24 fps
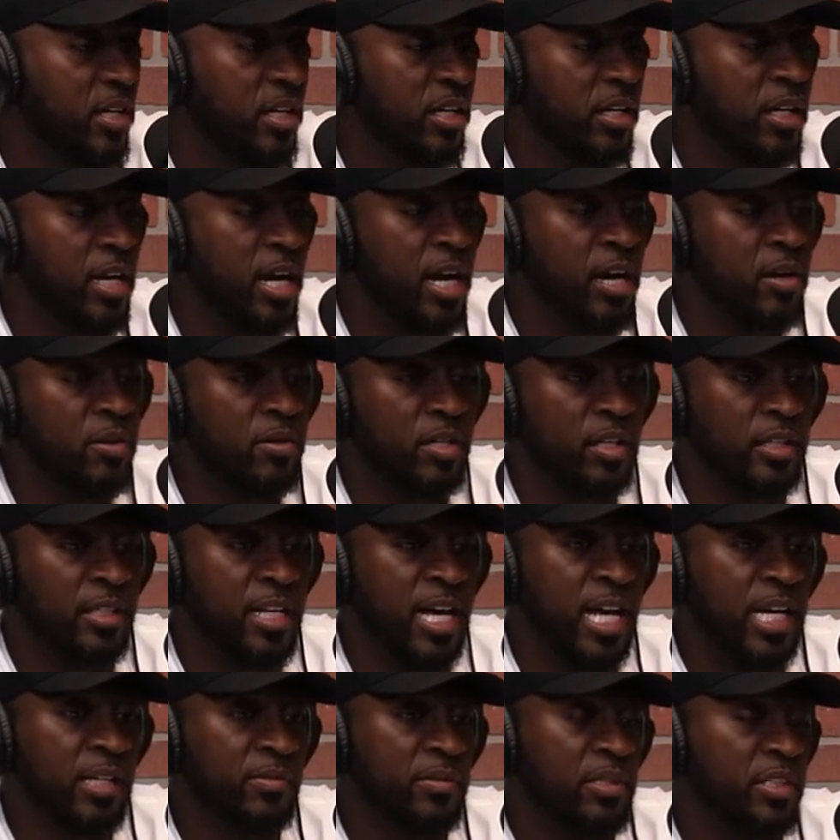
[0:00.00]
how a
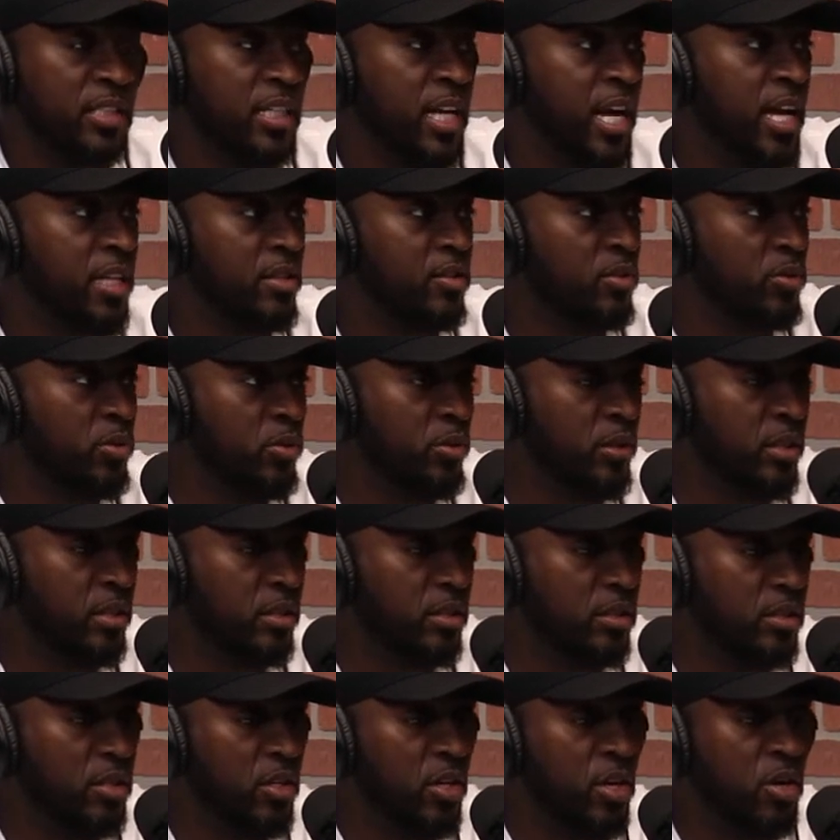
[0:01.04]
lot of us got through
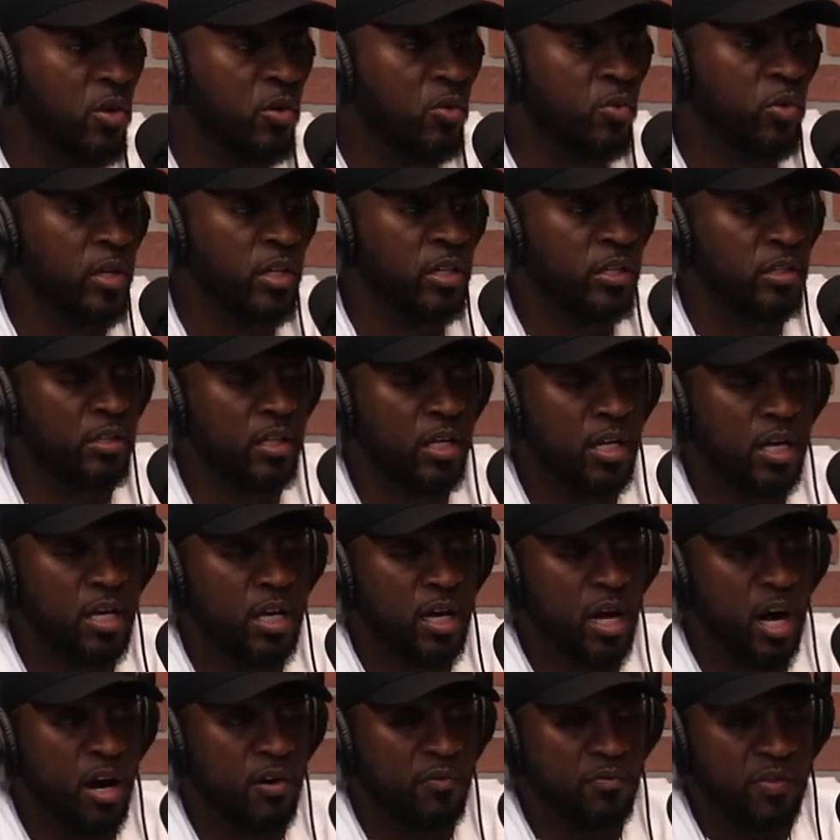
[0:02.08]
it, you know, when
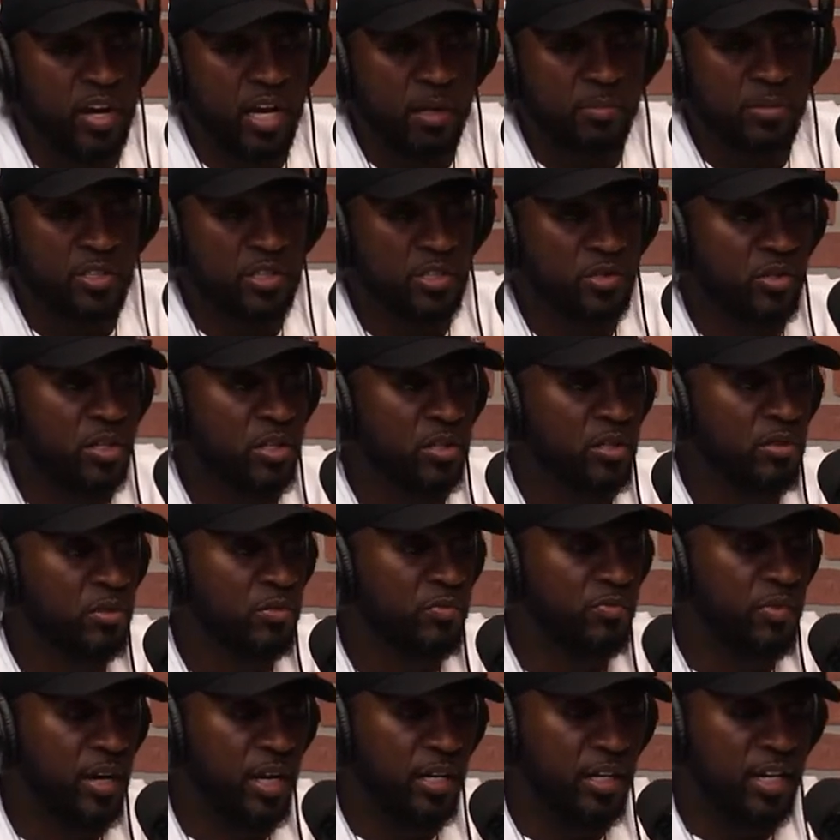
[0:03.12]
our family
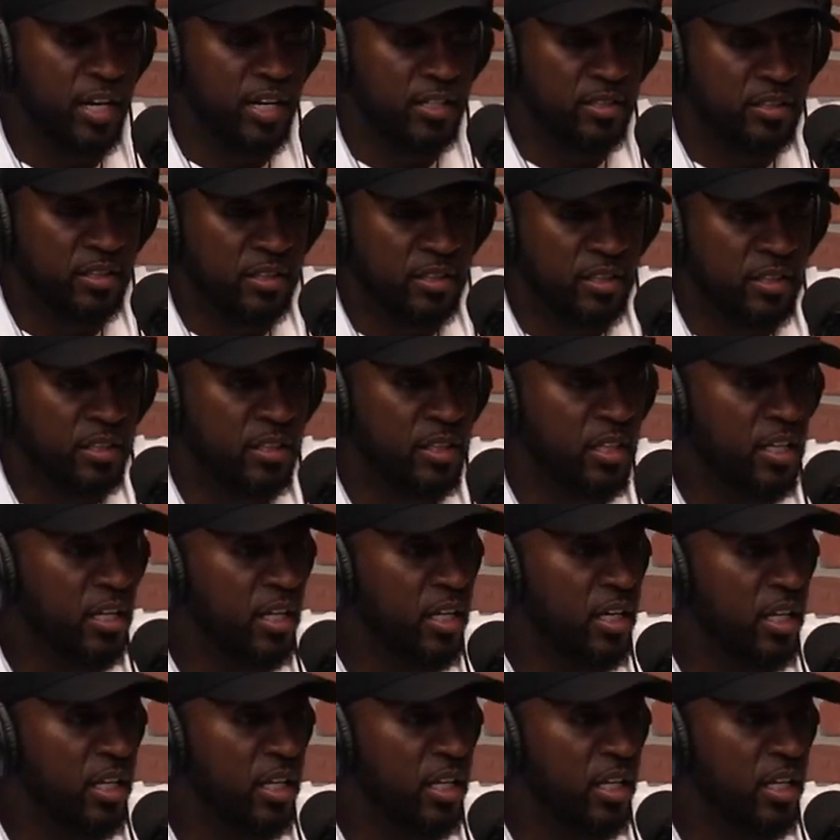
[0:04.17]
struggled financially,